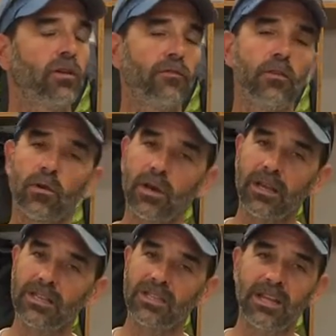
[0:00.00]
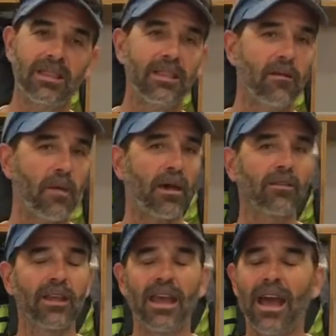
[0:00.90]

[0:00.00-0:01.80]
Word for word: if you were going to extend them out